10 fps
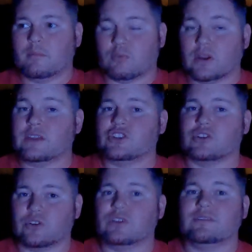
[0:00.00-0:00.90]
pretty
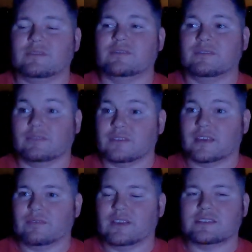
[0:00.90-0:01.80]
sure,
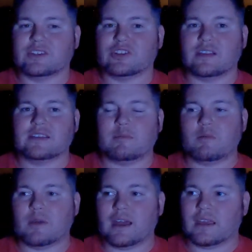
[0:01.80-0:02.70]
convinced that Sean's
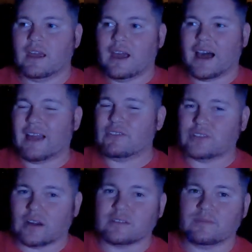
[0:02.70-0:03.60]
coming back. I haven't
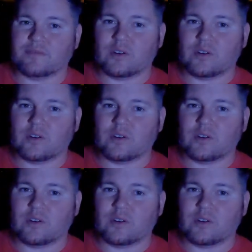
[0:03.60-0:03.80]
talked to him